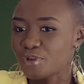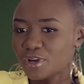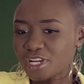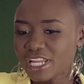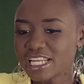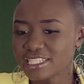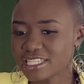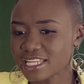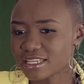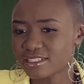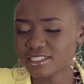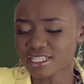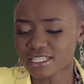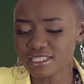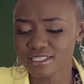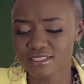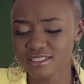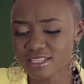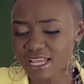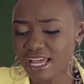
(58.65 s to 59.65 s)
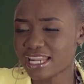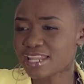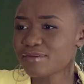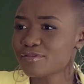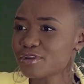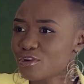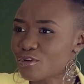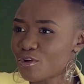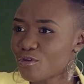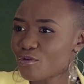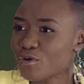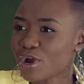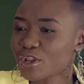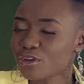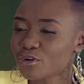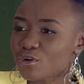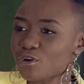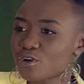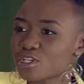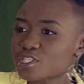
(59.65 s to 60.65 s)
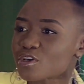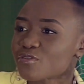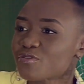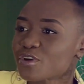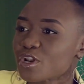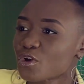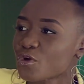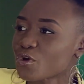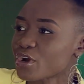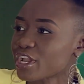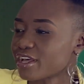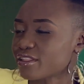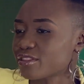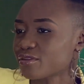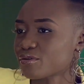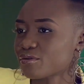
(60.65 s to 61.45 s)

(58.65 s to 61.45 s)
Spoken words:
Let me know why you call yourself a lawyer,